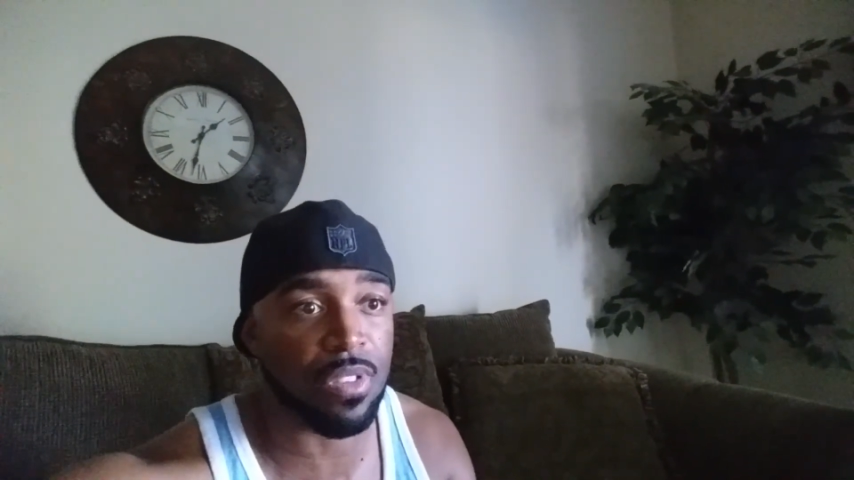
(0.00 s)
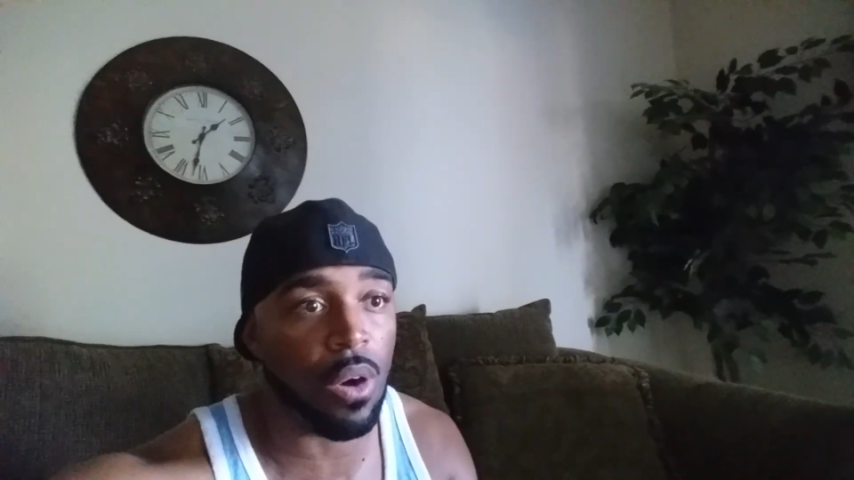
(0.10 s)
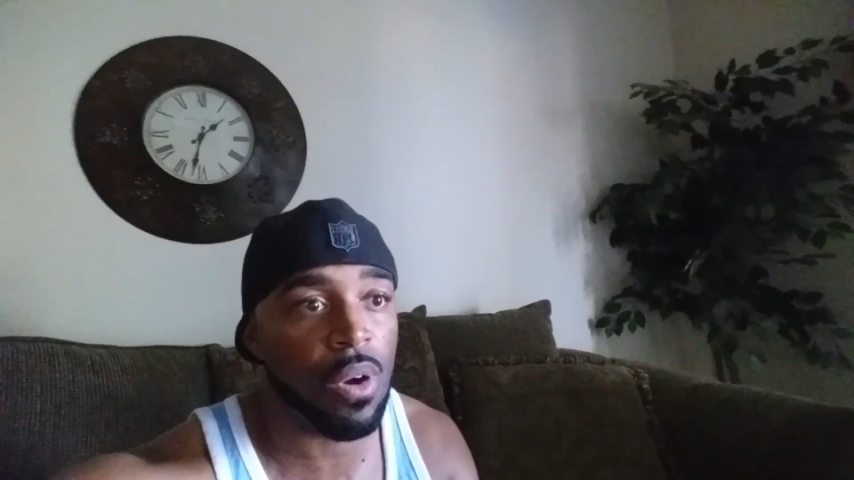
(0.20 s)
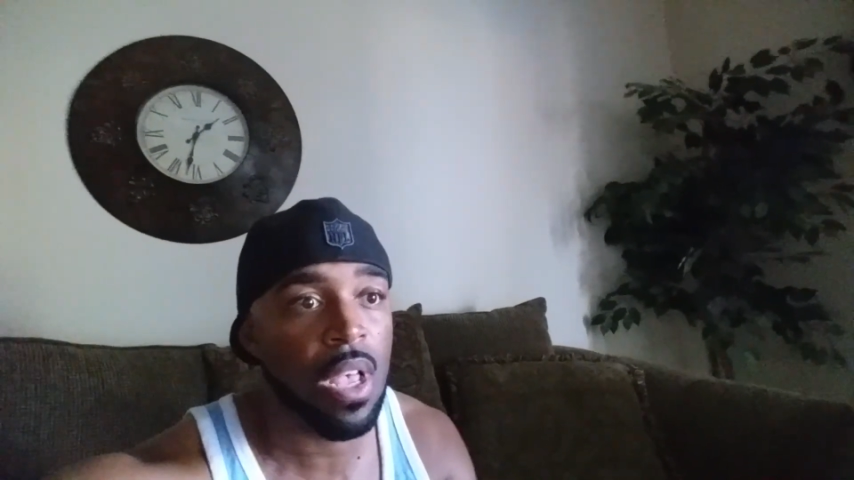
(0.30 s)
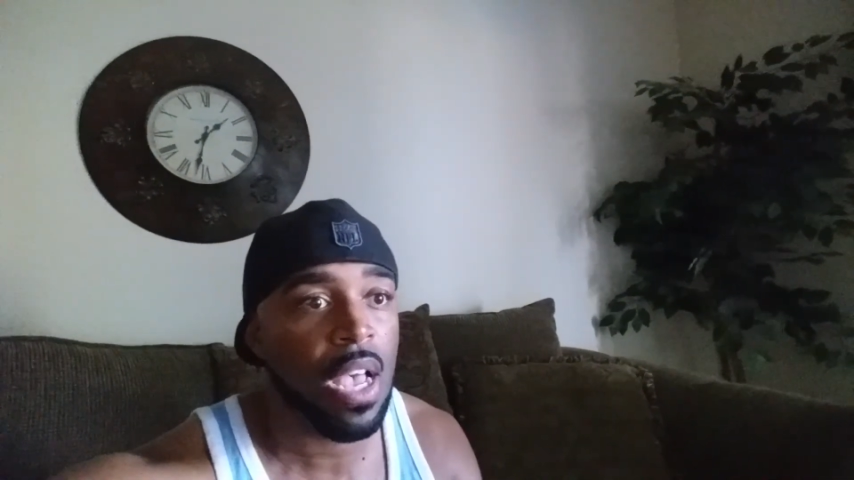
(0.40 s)

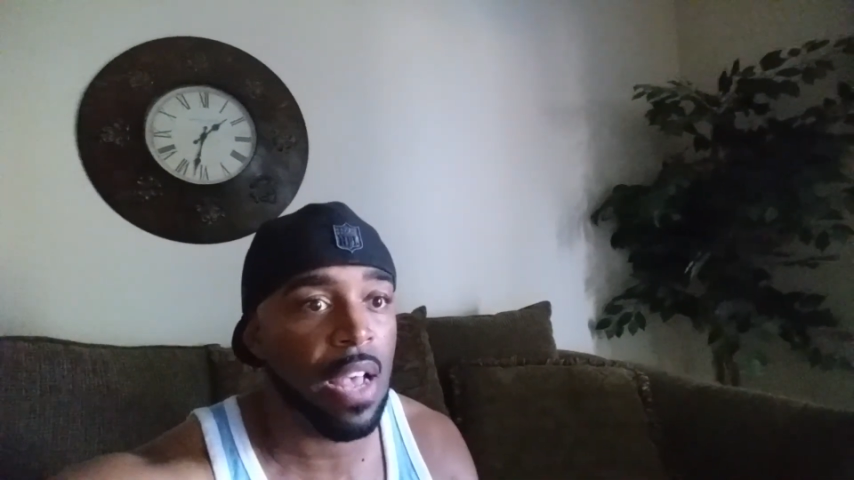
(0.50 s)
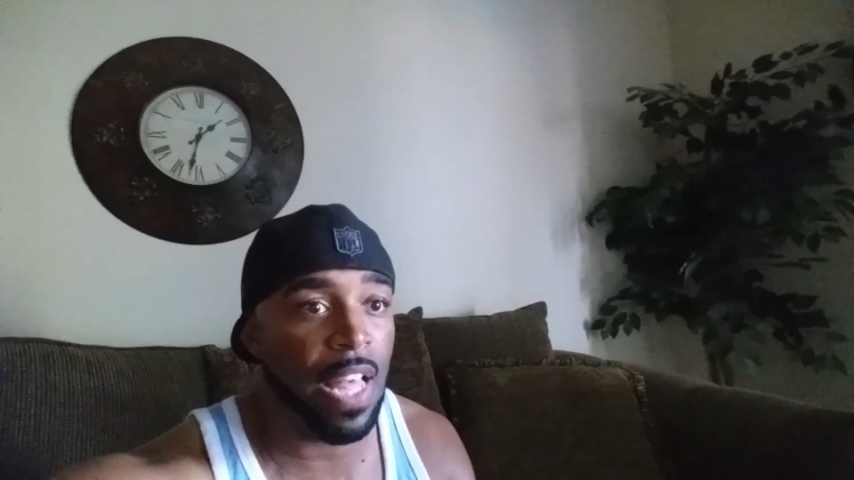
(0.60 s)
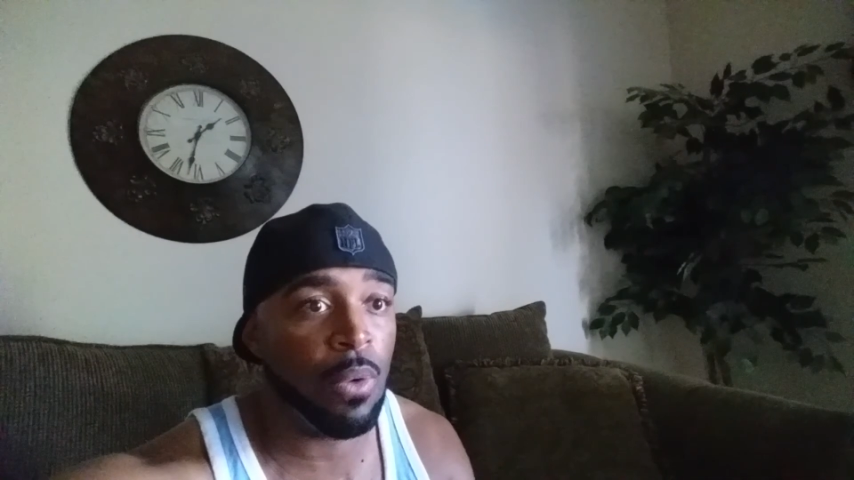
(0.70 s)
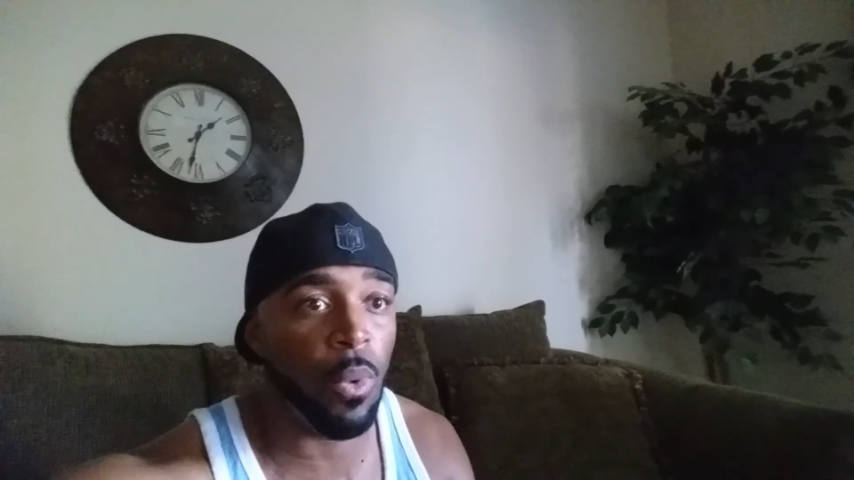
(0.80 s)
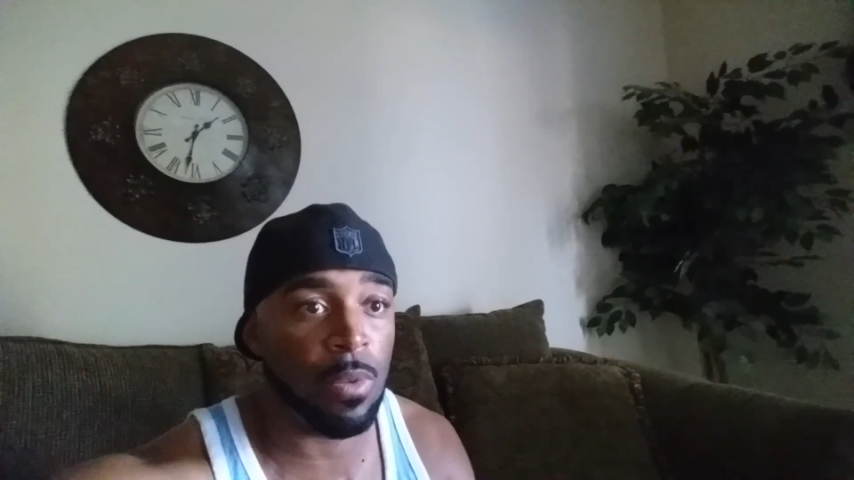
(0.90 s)
So
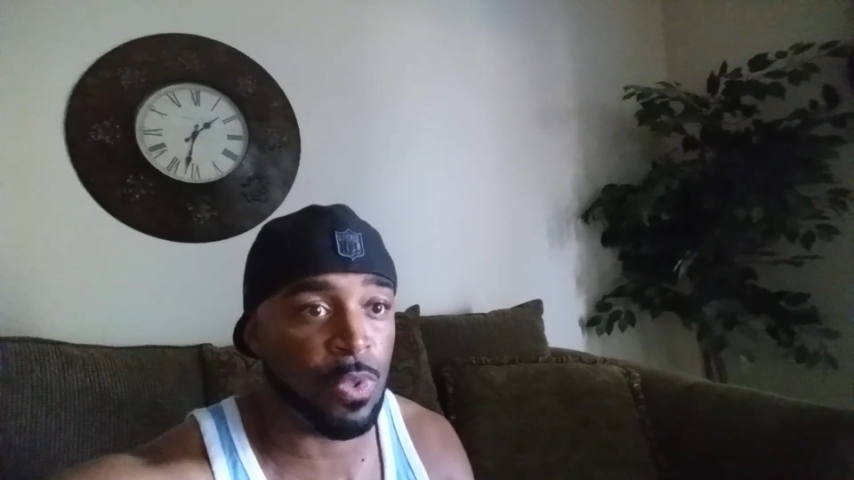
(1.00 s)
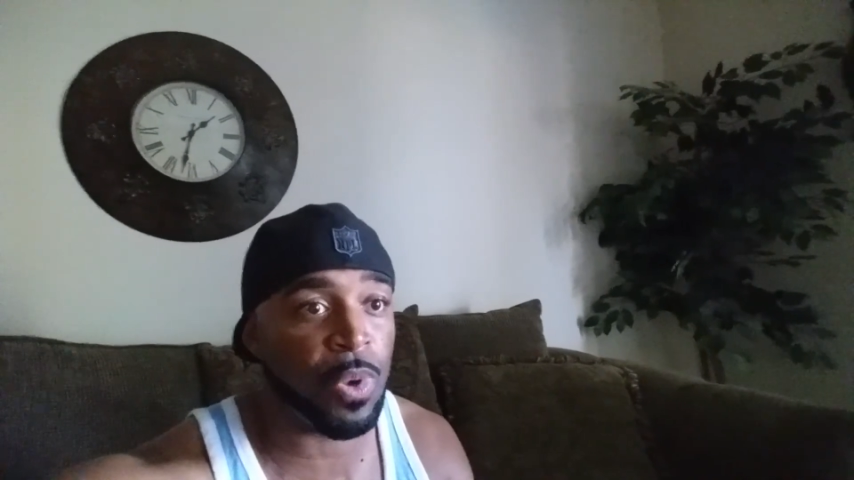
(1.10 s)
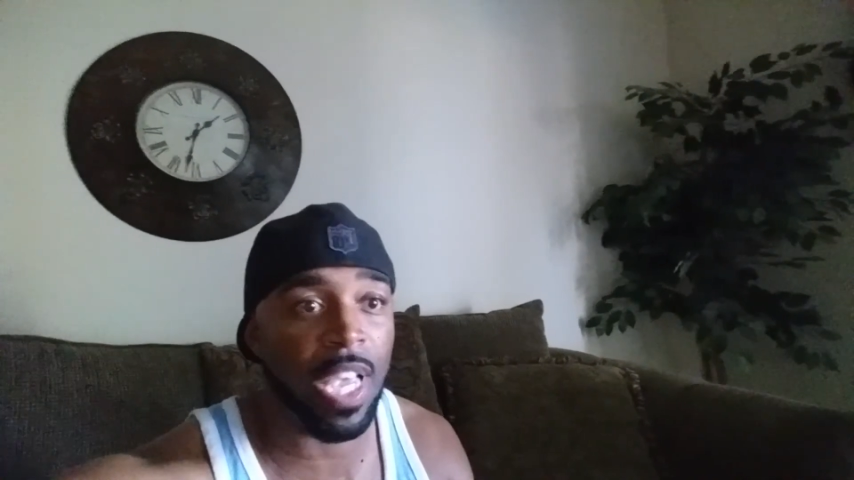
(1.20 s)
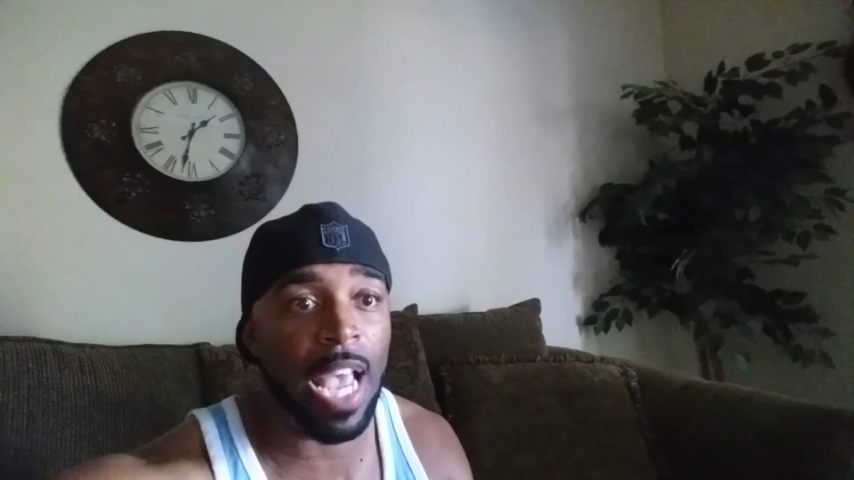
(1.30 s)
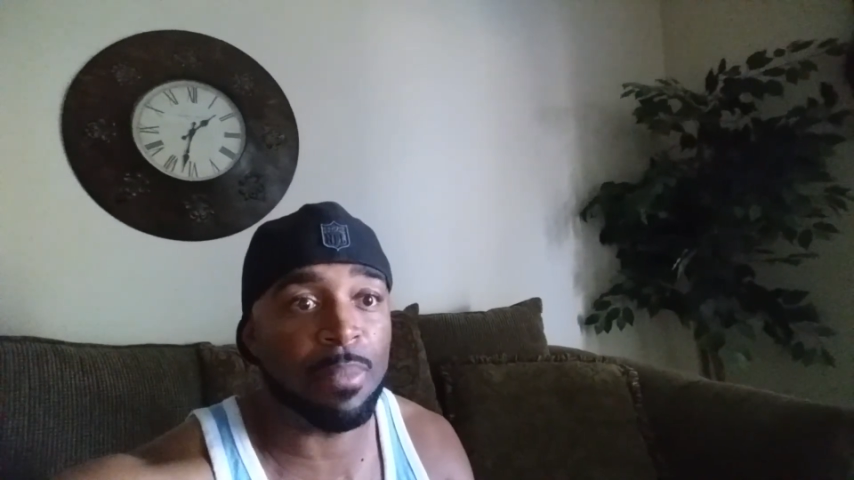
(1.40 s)
they won
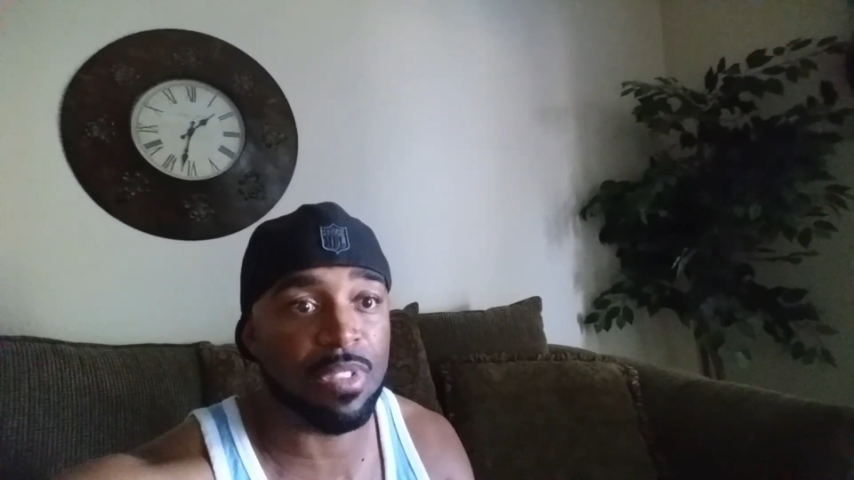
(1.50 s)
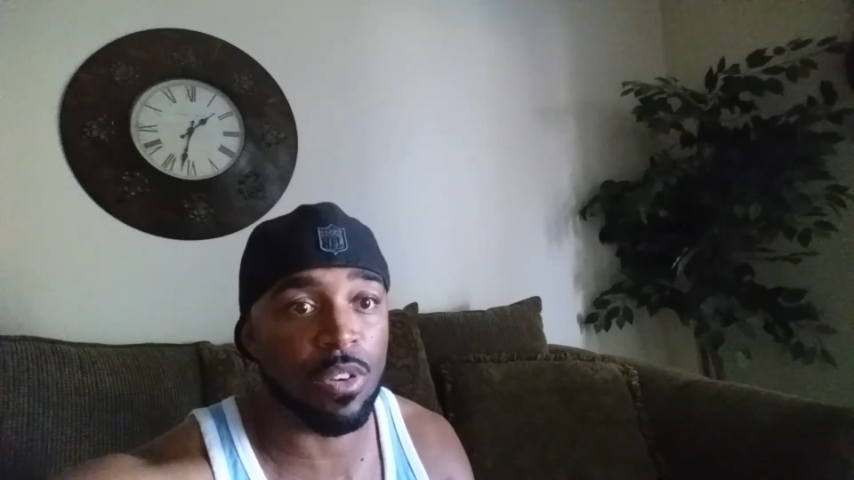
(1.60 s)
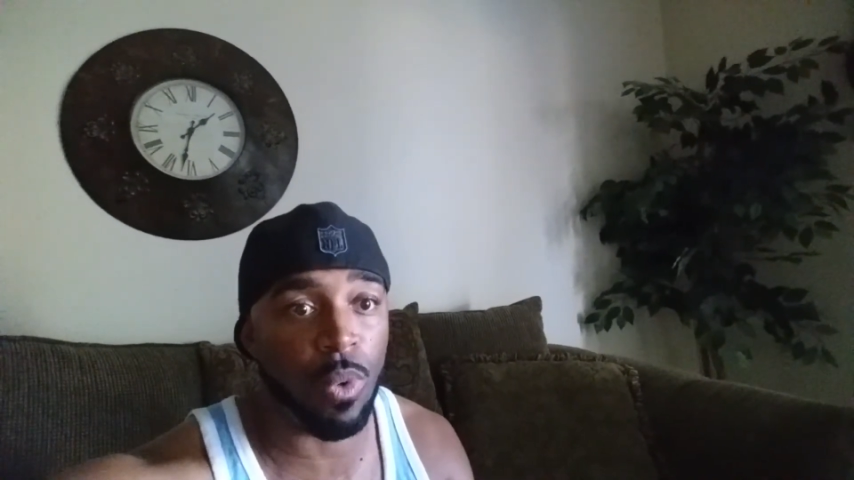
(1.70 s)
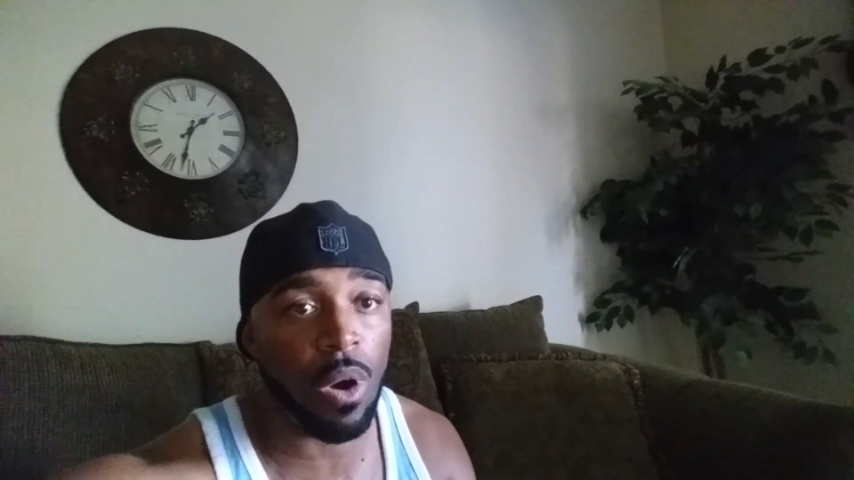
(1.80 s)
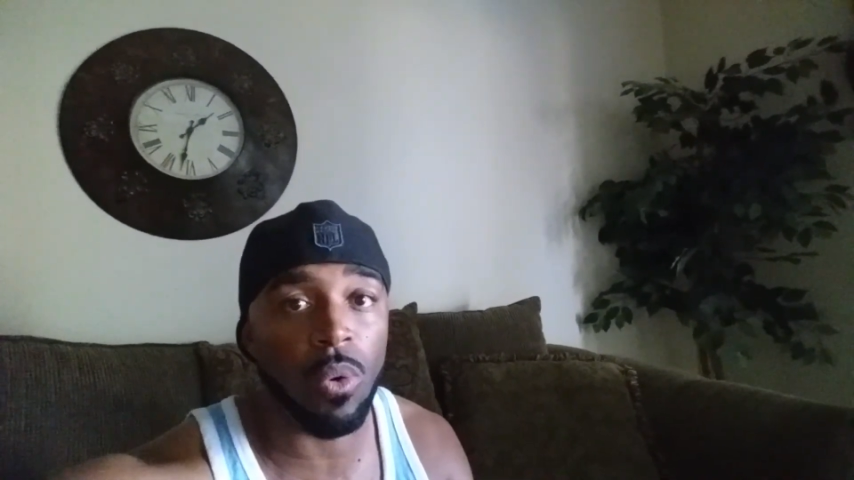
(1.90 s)
three games in
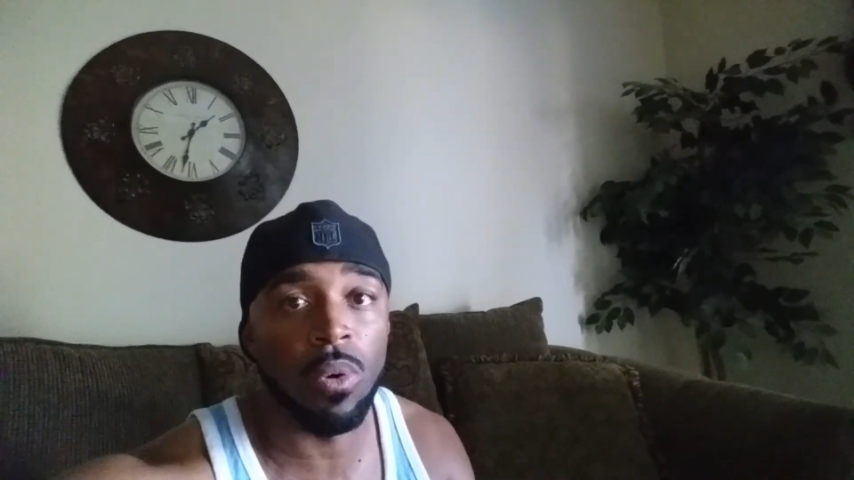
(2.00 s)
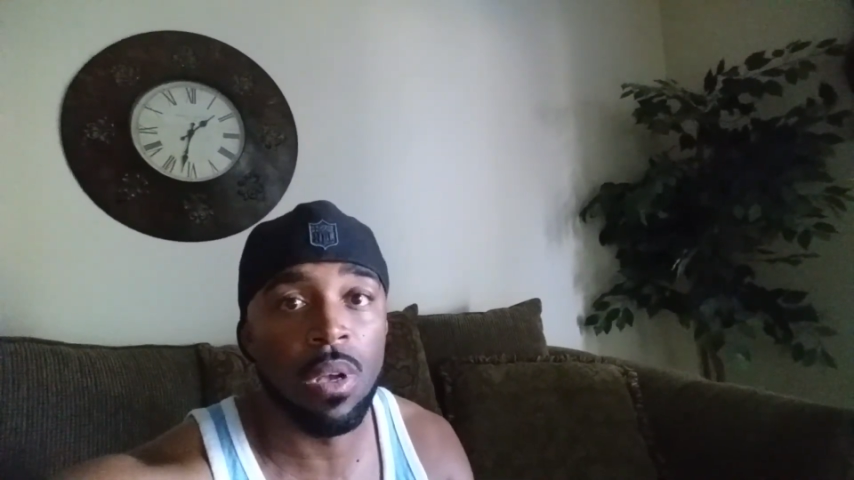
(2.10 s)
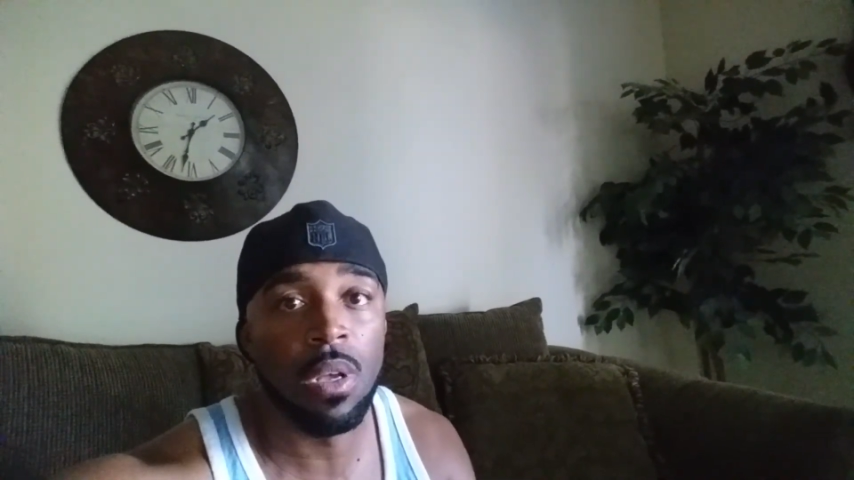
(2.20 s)
a row.